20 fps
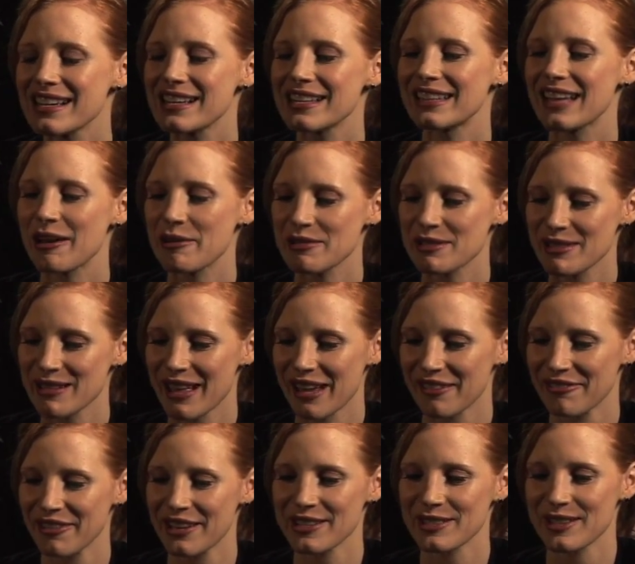That was a lot
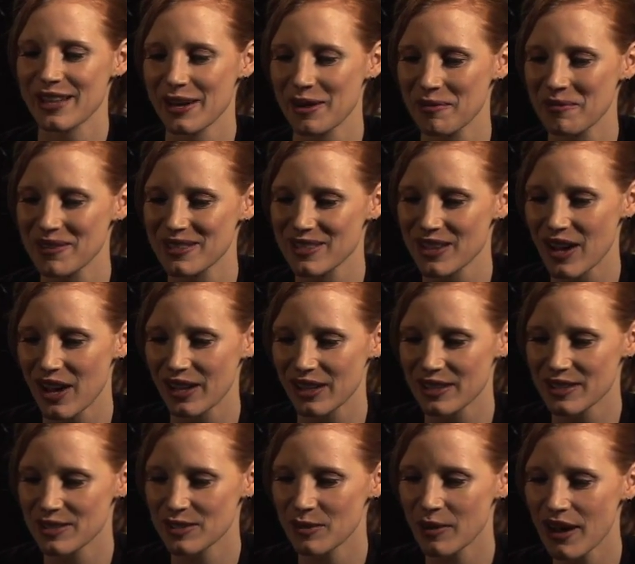of fun. So that opens
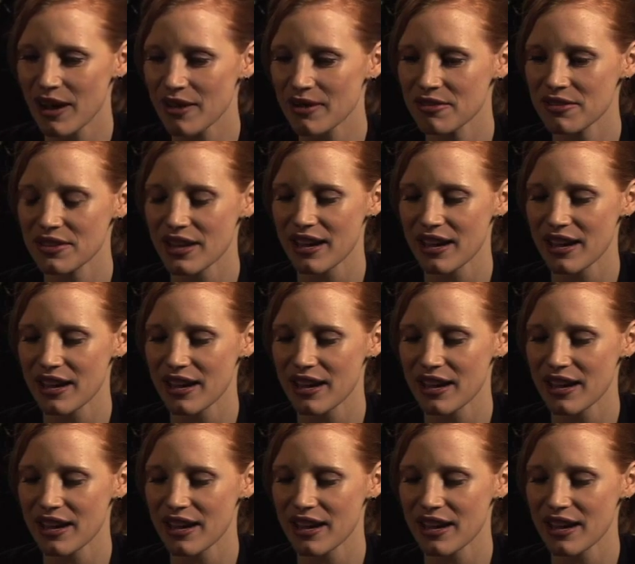August 12th.